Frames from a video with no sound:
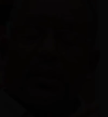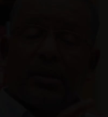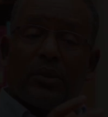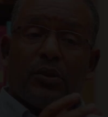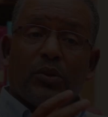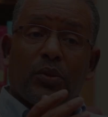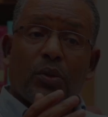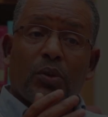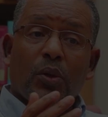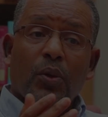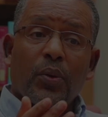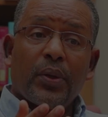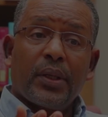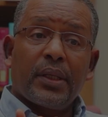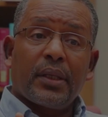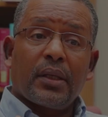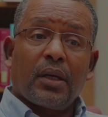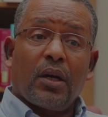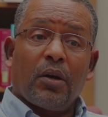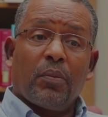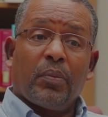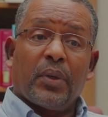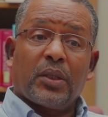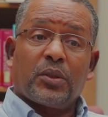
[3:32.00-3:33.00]
Knowing
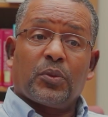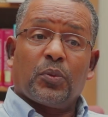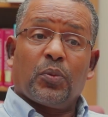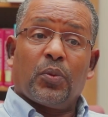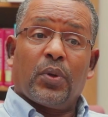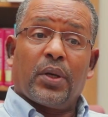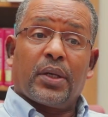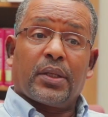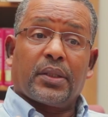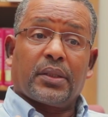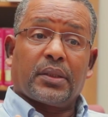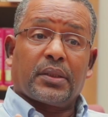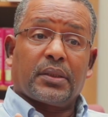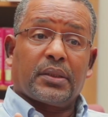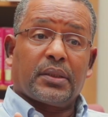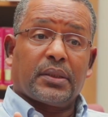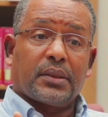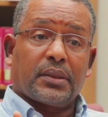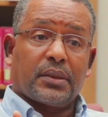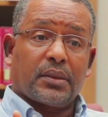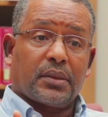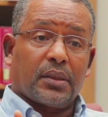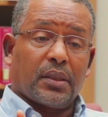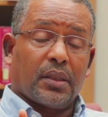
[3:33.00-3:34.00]
how much water
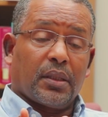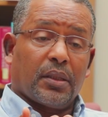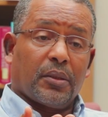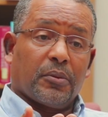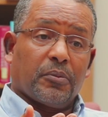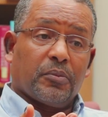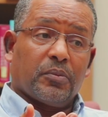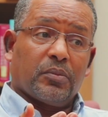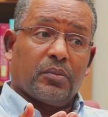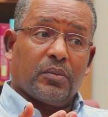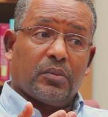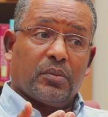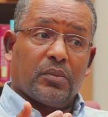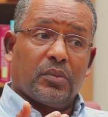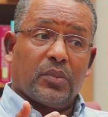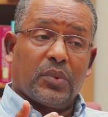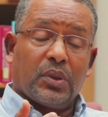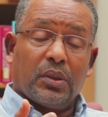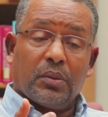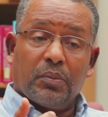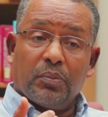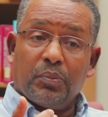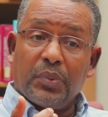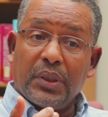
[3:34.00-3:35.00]
is uh,
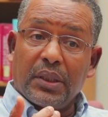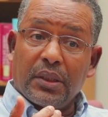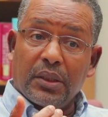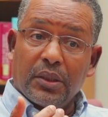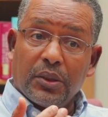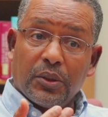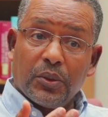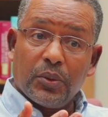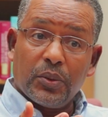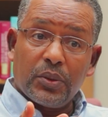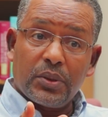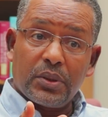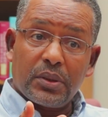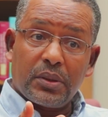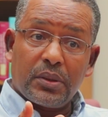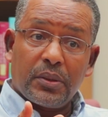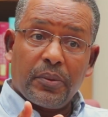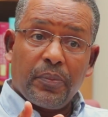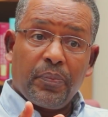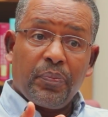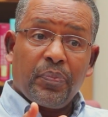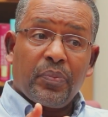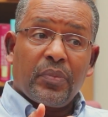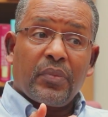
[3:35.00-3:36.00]
being used,
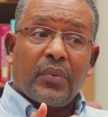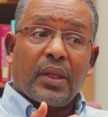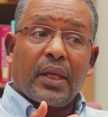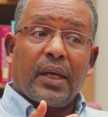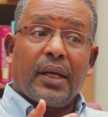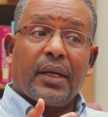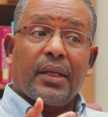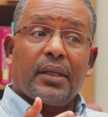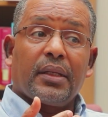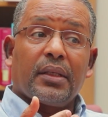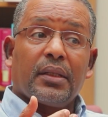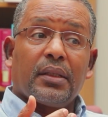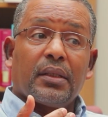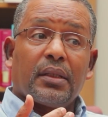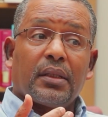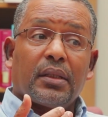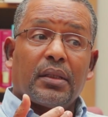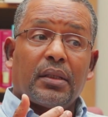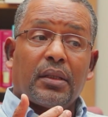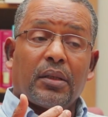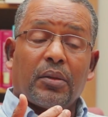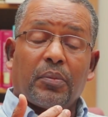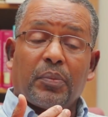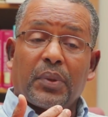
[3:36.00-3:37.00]
and,
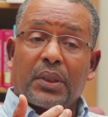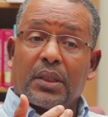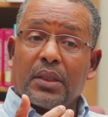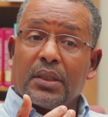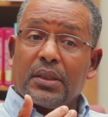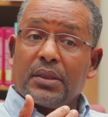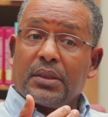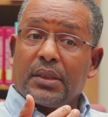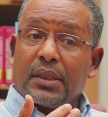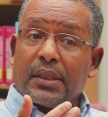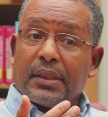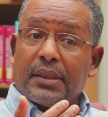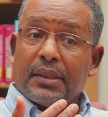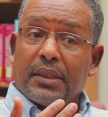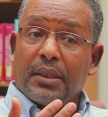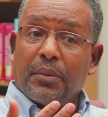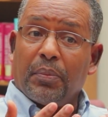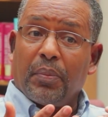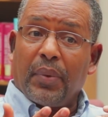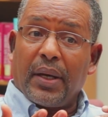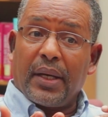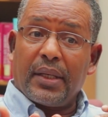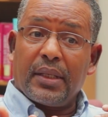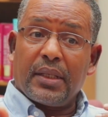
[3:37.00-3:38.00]
and, because it's a
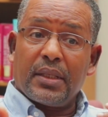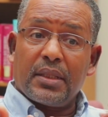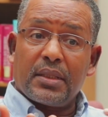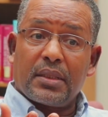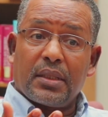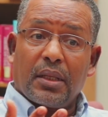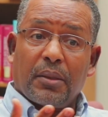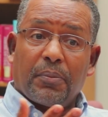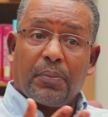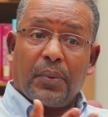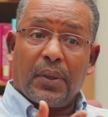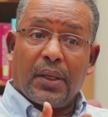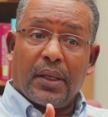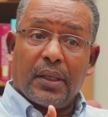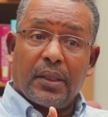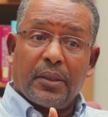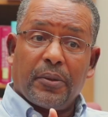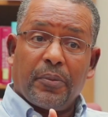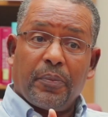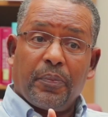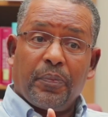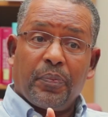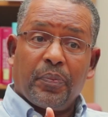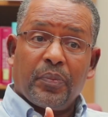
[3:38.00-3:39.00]
demand and supply,
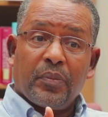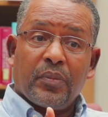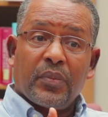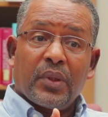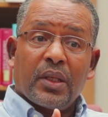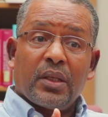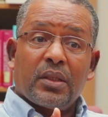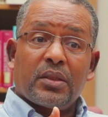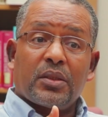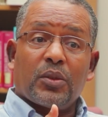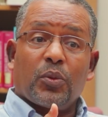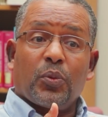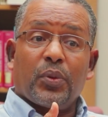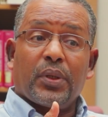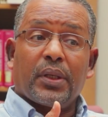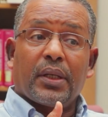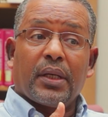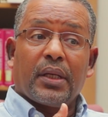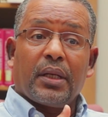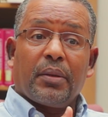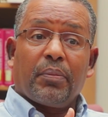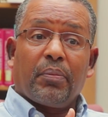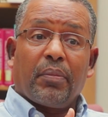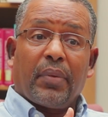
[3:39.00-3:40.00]
so we're
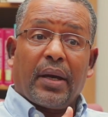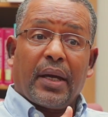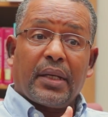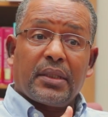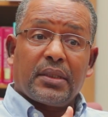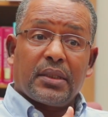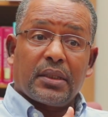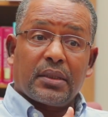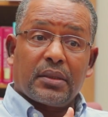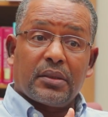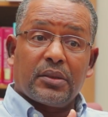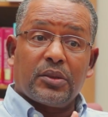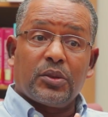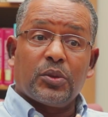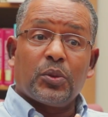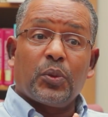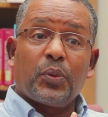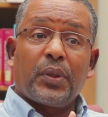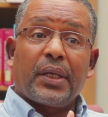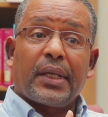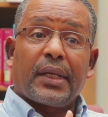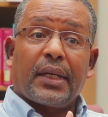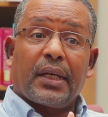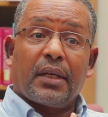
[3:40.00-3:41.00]
gonna match it. Do
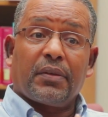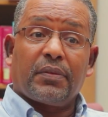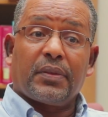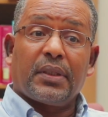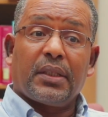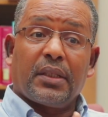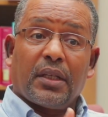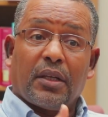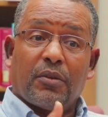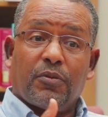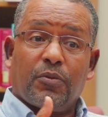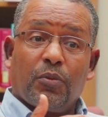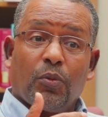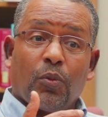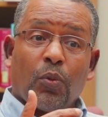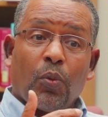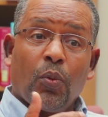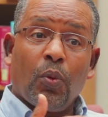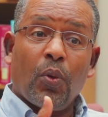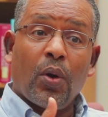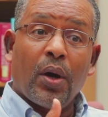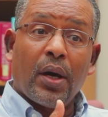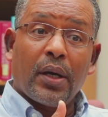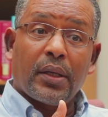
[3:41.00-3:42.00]
we have enough
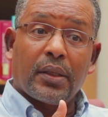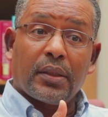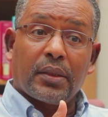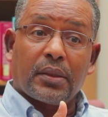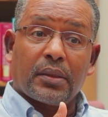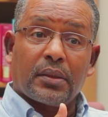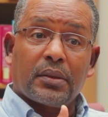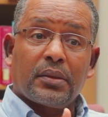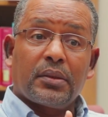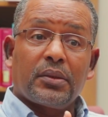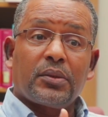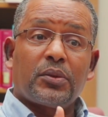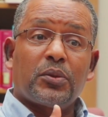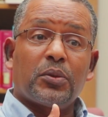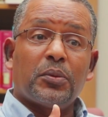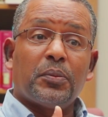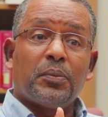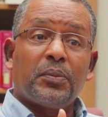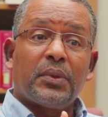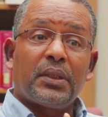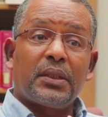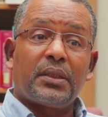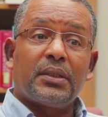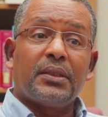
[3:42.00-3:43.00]
water to
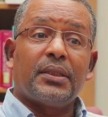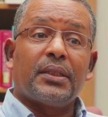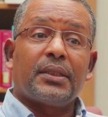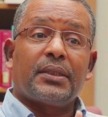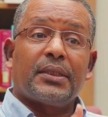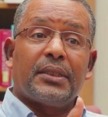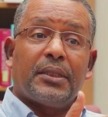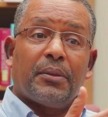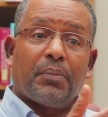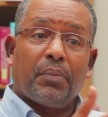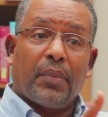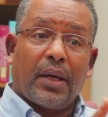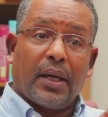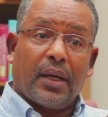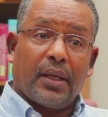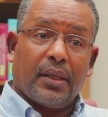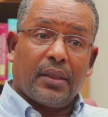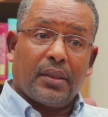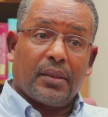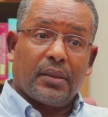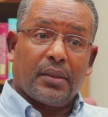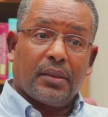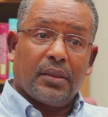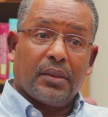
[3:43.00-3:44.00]
meet this
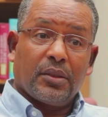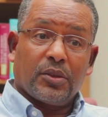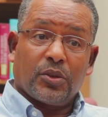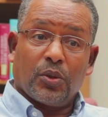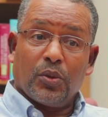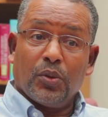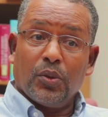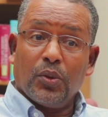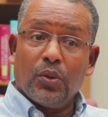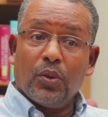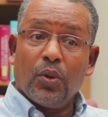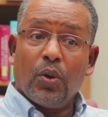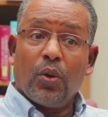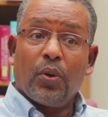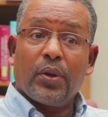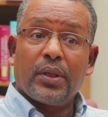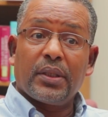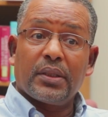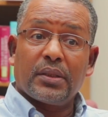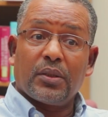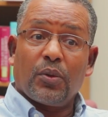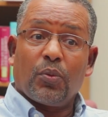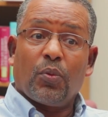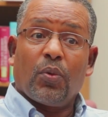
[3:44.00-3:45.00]
demand? So
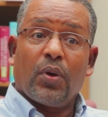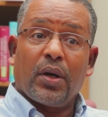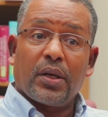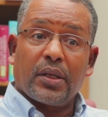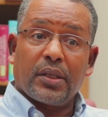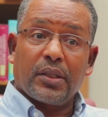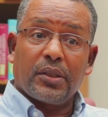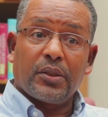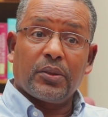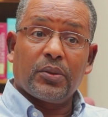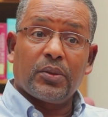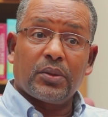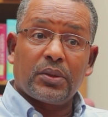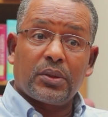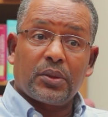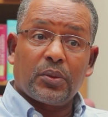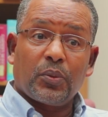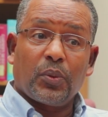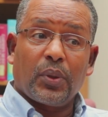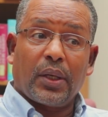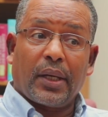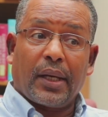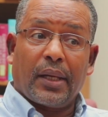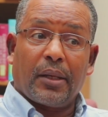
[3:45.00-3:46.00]
knowing the water
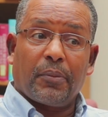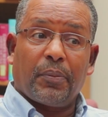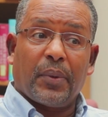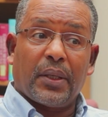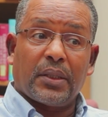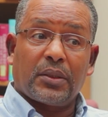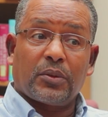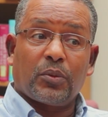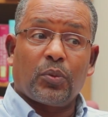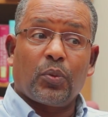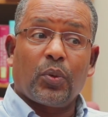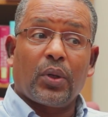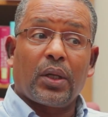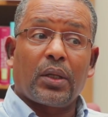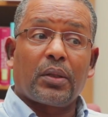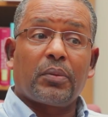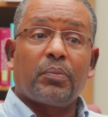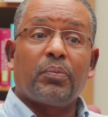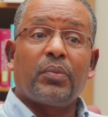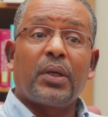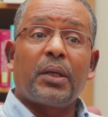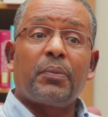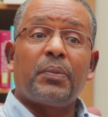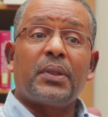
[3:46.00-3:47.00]
use will help us, well,
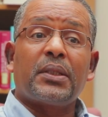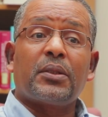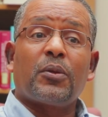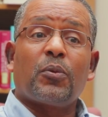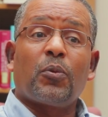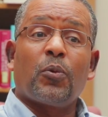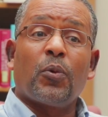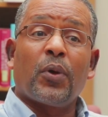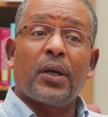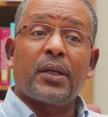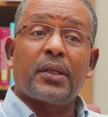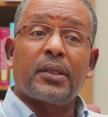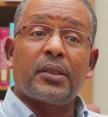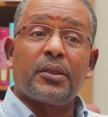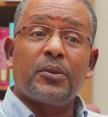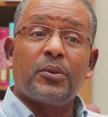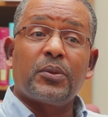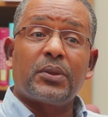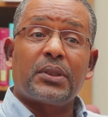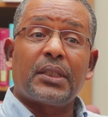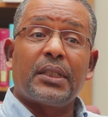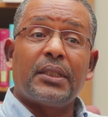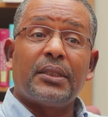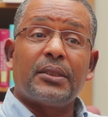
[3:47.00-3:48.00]
maybe the water
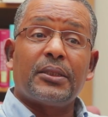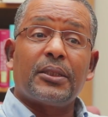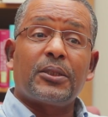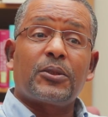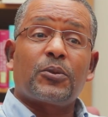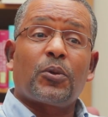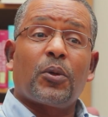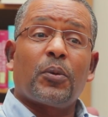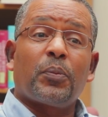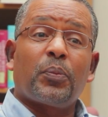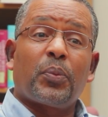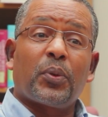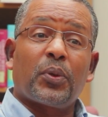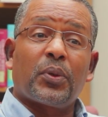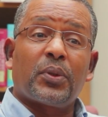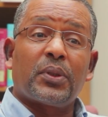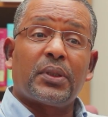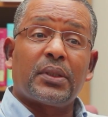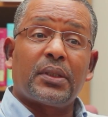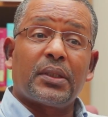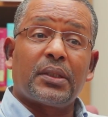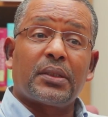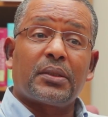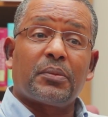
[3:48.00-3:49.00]
use in this
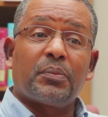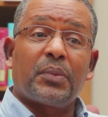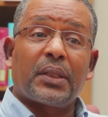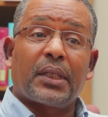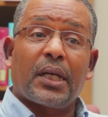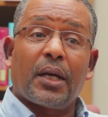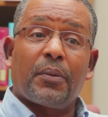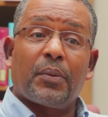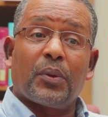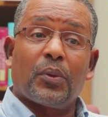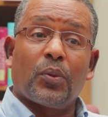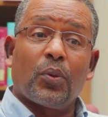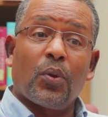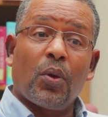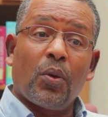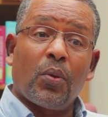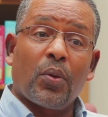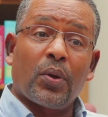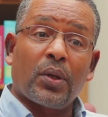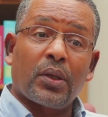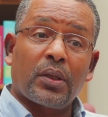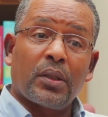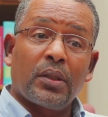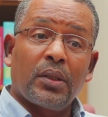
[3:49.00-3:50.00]
component is becoming
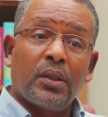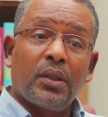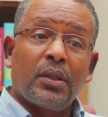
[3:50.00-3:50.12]
lower,